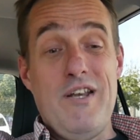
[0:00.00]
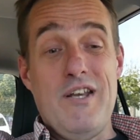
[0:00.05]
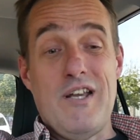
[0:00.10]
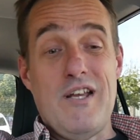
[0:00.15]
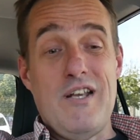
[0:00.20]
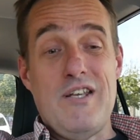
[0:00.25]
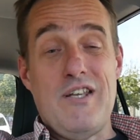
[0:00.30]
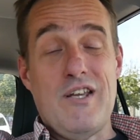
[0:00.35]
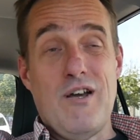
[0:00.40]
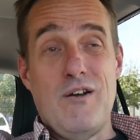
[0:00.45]

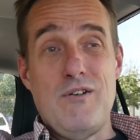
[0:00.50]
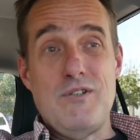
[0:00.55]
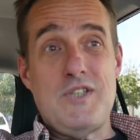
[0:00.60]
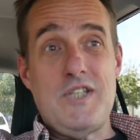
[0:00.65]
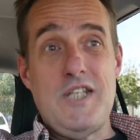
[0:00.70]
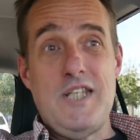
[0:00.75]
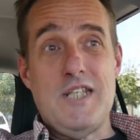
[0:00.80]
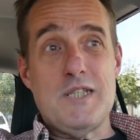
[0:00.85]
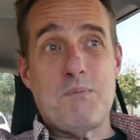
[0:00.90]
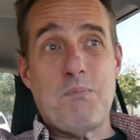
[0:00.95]
to go
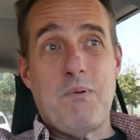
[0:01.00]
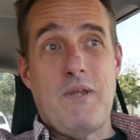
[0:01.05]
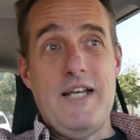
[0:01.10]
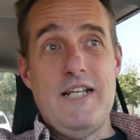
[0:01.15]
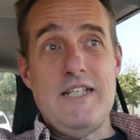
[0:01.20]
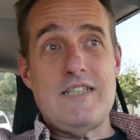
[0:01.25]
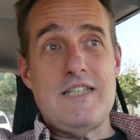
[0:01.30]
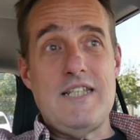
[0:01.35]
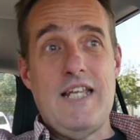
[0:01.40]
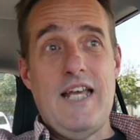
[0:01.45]
see this
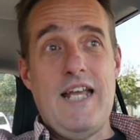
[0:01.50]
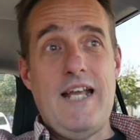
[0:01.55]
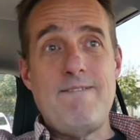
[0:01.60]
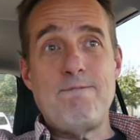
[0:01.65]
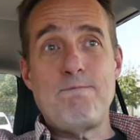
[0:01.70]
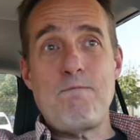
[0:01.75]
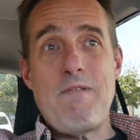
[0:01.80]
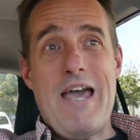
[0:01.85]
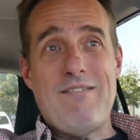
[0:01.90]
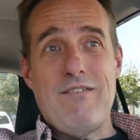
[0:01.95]
place, and they
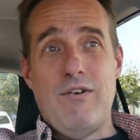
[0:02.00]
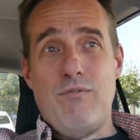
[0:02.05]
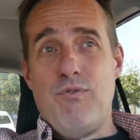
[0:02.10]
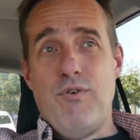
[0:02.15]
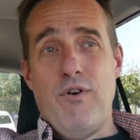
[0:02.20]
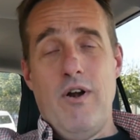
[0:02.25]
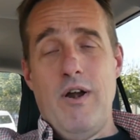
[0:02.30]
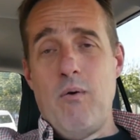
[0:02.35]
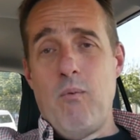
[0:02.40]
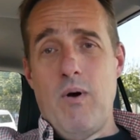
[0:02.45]
have it
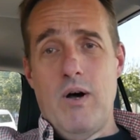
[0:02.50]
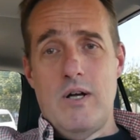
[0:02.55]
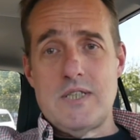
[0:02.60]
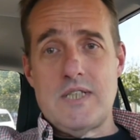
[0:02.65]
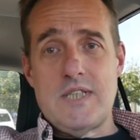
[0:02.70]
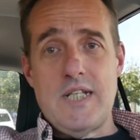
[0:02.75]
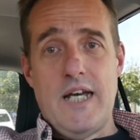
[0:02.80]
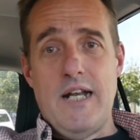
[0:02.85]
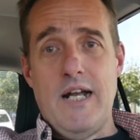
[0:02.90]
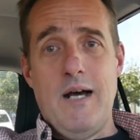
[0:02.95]
very well
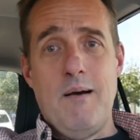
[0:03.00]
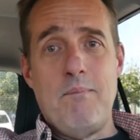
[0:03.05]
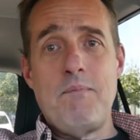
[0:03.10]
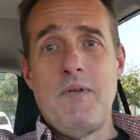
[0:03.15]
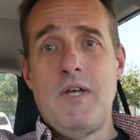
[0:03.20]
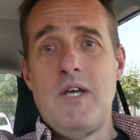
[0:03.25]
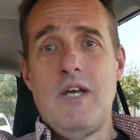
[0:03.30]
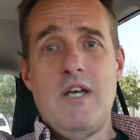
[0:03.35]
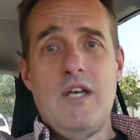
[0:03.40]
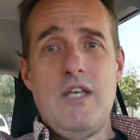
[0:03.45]
set up.
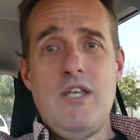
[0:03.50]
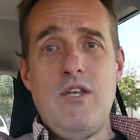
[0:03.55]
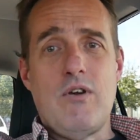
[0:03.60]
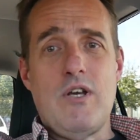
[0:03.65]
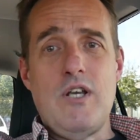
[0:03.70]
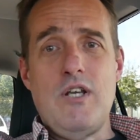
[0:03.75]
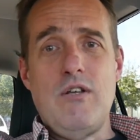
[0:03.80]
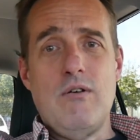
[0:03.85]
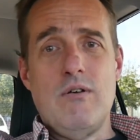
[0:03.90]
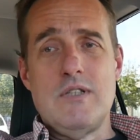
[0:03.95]
You
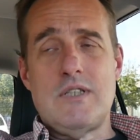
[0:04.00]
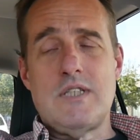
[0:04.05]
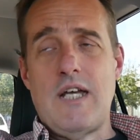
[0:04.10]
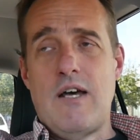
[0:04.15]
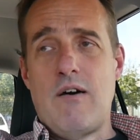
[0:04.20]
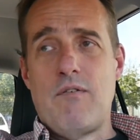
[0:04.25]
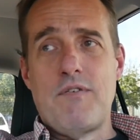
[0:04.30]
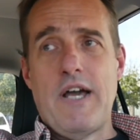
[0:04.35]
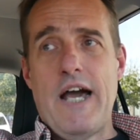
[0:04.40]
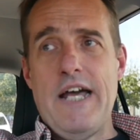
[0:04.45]
can do a
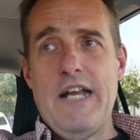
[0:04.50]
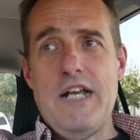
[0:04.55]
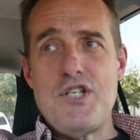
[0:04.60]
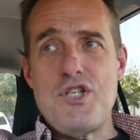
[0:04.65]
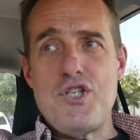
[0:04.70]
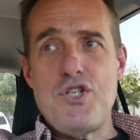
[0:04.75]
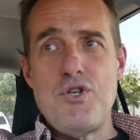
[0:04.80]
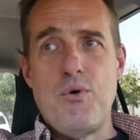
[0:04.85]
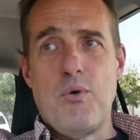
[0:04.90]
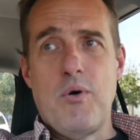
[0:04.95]

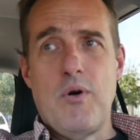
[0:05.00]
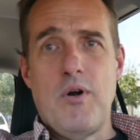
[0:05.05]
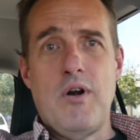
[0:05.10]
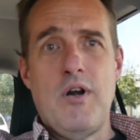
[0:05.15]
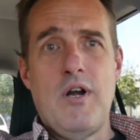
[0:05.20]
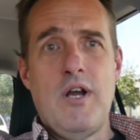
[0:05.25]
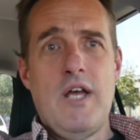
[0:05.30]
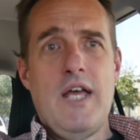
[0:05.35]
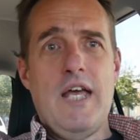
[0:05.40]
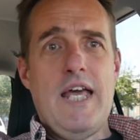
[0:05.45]
self-guided
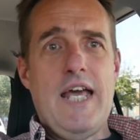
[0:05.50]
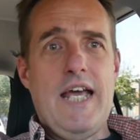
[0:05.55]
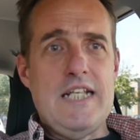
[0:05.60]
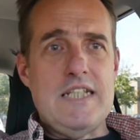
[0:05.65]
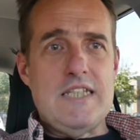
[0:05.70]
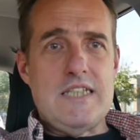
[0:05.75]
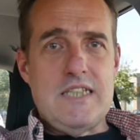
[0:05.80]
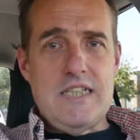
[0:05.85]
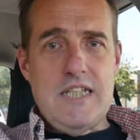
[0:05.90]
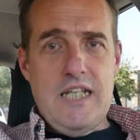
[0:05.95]
tour
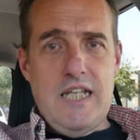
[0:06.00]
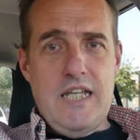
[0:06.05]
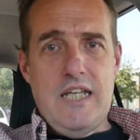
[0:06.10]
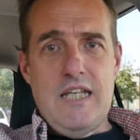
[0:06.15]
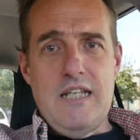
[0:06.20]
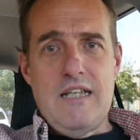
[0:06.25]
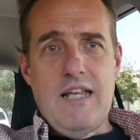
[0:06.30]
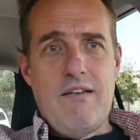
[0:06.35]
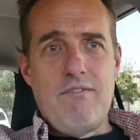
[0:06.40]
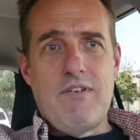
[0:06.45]
and
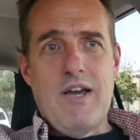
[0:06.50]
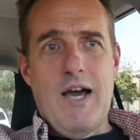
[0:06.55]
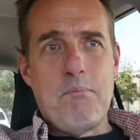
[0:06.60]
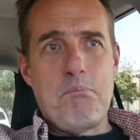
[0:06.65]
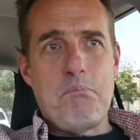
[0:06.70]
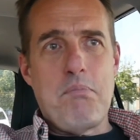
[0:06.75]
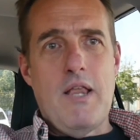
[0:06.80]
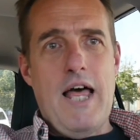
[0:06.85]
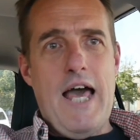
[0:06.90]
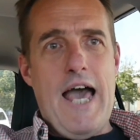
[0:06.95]
see, they've
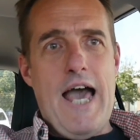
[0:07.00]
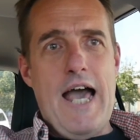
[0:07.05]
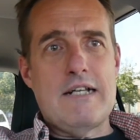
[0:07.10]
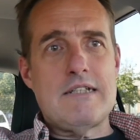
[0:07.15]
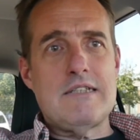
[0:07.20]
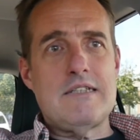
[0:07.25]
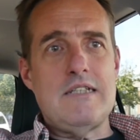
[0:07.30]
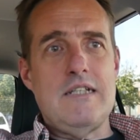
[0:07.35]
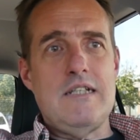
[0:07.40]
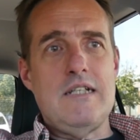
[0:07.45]
got
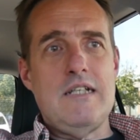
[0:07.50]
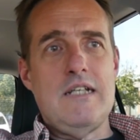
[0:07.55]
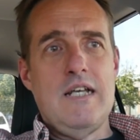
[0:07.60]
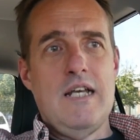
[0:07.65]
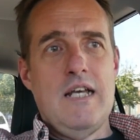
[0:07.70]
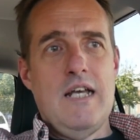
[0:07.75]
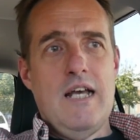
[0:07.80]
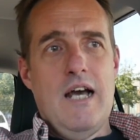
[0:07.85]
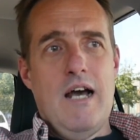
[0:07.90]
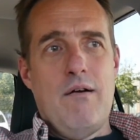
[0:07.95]
plaques and
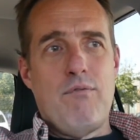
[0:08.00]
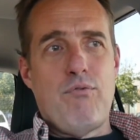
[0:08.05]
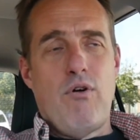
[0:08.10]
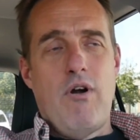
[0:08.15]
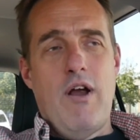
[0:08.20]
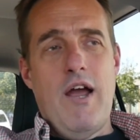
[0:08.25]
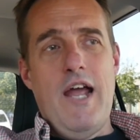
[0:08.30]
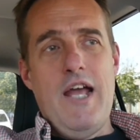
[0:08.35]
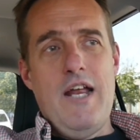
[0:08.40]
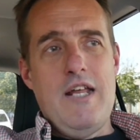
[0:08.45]
a
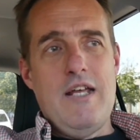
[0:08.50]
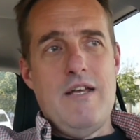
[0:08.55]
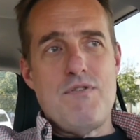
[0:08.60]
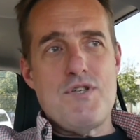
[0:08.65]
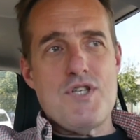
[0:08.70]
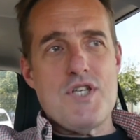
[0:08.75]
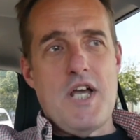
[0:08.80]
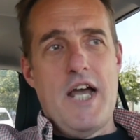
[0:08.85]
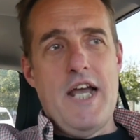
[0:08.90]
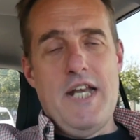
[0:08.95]
variety of
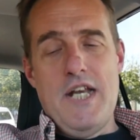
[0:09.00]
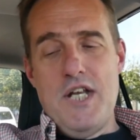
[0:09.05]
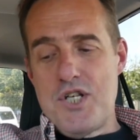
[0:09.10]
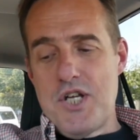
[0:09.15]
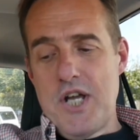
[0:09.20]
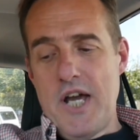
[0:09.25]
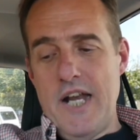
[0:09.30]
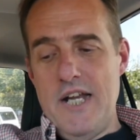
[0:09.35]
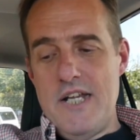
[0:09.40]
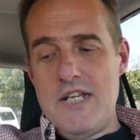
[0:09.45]

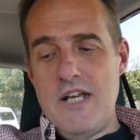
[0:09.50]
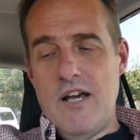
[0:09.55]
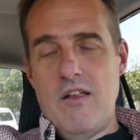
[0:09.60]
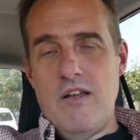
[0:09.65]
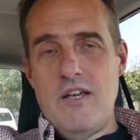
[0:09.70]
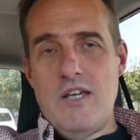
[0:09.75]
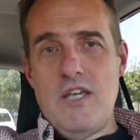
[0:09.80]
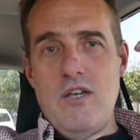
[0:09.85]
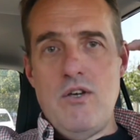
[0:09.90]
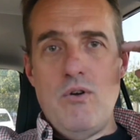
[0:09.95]
signage kind of
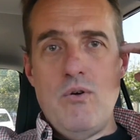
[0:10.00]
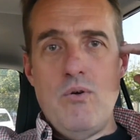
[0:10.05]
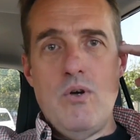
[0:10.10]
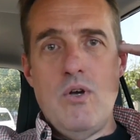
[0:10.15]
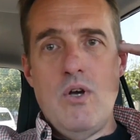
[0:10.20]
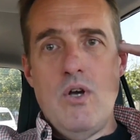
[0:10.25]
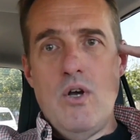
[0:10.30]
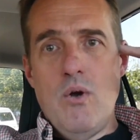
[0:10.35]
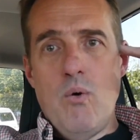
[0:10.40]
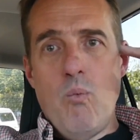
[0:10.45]
telling you
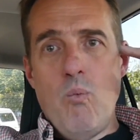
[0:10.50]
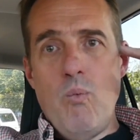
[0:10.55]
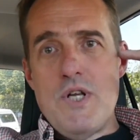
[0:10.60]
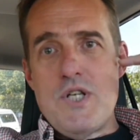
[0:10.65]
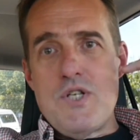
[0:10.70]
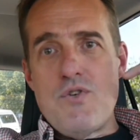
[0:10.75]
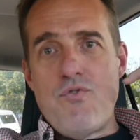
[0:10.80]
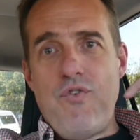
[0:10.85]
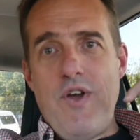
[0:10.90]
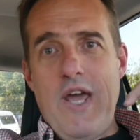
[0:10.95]

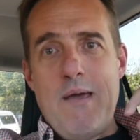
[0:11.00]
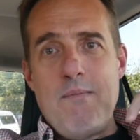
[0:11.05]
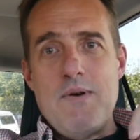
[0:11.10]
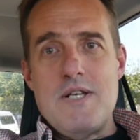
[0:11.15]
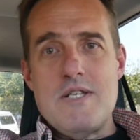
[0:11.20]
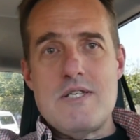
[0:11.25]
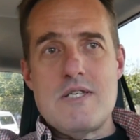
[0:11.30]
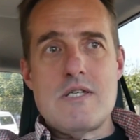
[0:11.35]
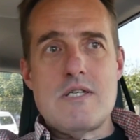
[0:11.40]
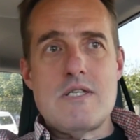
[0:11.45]
which
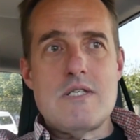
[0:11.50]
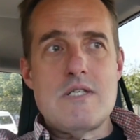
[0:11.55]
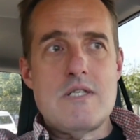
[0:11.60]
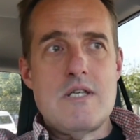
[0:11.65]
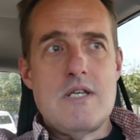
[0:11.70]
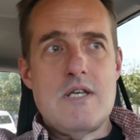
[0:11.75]
famous